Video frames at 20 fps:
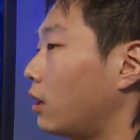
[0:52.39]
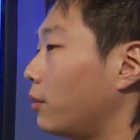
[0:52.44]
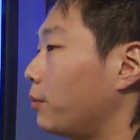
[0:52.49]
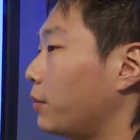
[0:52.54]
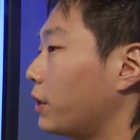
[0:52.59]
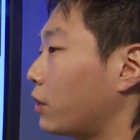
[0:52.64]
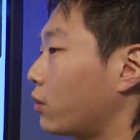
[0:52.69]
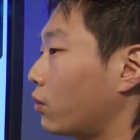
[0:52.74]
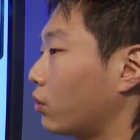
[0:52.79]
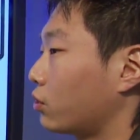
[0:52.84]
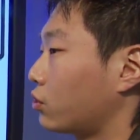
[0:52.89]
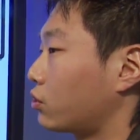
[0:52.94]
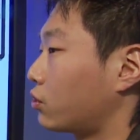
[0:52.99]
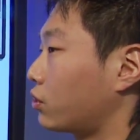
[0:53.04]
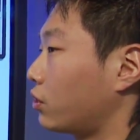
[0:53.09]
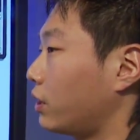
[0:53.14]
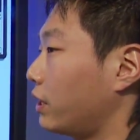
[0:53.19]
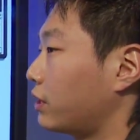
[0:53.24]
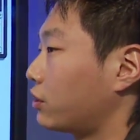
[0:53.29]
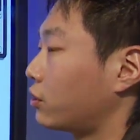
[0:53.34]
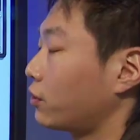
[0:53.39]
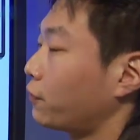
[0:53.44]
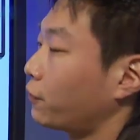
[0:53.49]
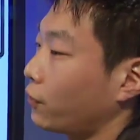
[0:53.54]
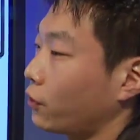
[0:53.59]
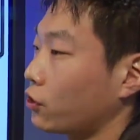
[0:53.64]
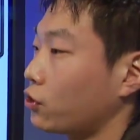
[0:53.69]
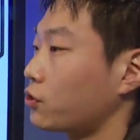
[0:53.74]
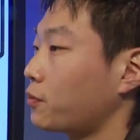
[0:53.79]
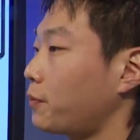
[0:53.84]
because it's the
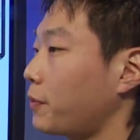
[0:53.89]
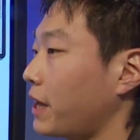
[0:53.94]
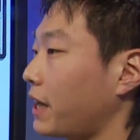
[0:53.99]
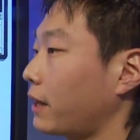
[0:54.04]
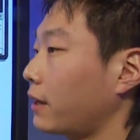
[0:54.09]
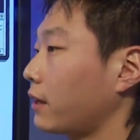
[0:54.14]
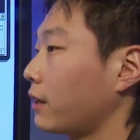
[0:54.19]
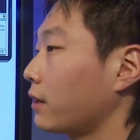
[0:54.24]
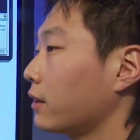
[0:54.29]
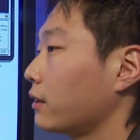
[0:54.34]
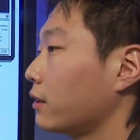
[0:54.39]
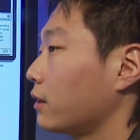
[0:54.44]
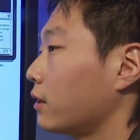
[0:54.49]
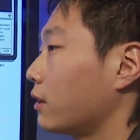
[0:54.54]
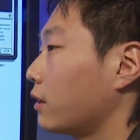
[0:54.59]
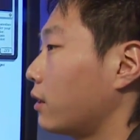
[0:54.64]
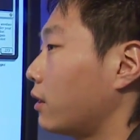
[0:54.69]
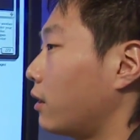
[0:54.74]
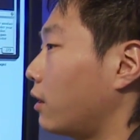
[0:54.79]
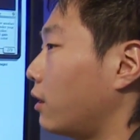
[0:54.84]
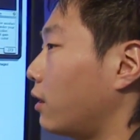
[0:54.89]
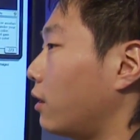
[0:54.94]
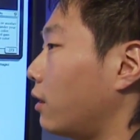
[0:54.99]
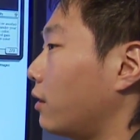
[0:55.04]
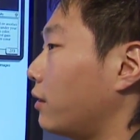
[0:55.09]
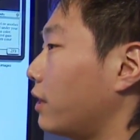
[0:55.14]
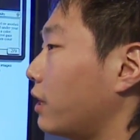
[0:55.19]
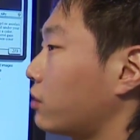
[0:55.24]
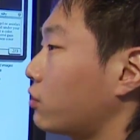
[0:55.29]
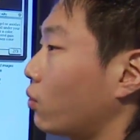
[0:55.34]
first pack.
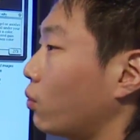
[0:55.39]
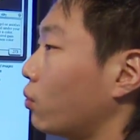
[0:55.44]
There's